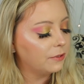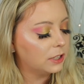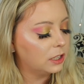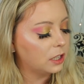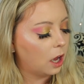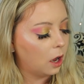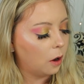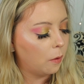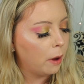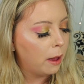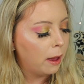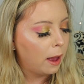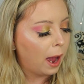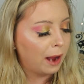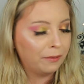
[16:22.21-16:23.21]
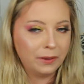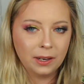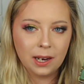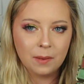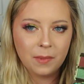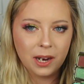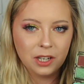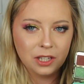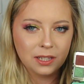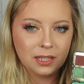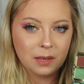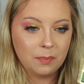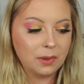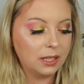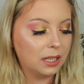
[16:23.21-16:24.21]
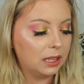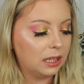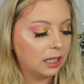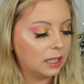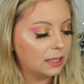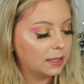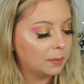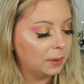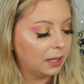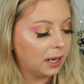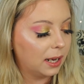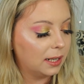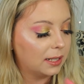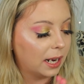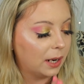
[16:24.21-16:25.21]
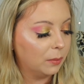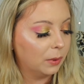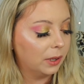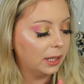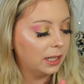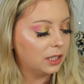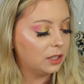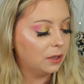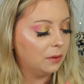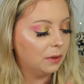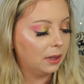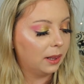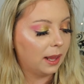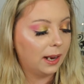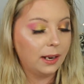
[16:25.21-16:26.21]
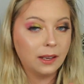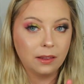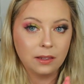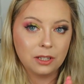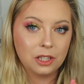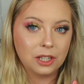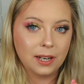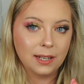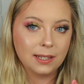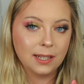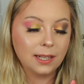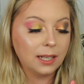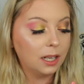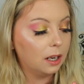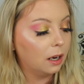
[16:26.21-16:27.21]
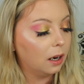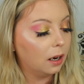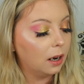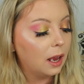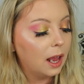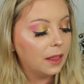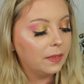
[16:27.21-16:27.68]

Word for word: So I think I might just dip into this, because I really do like the shades in here.